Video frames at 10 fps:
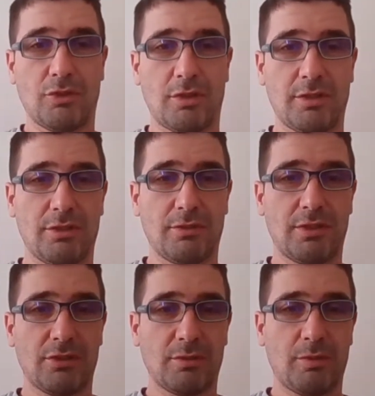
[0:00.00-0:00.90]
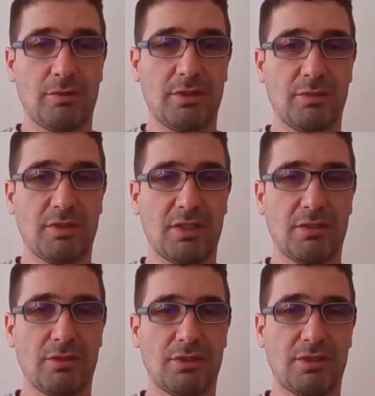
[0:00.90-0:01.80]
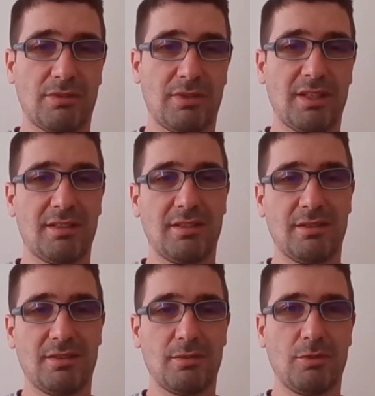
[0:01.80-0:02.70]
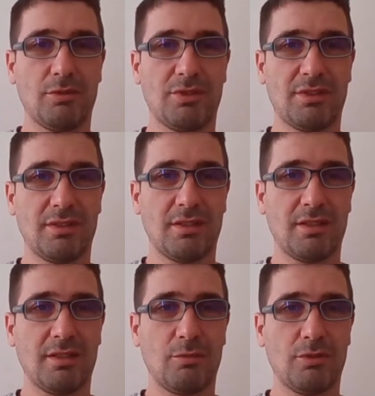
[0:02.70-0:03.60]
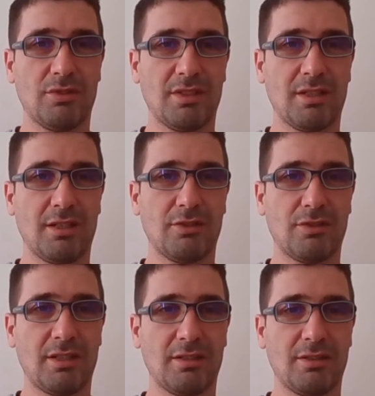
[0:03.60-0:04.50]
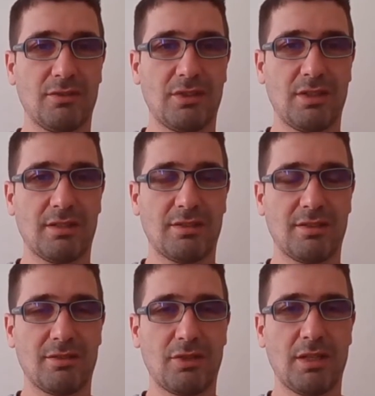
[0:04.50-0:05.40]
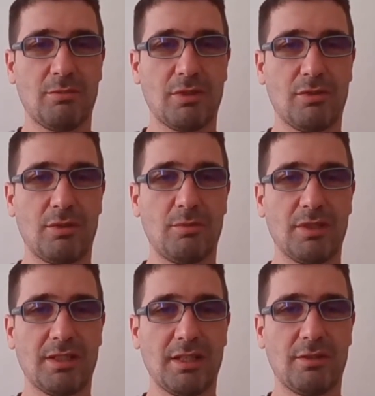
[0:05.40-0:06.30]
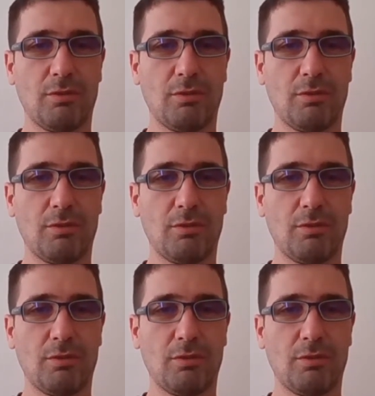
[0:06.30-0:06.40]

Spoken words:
majority of his opponents, but he was fighting the mostly guys on negative streaks. And Graham McCormack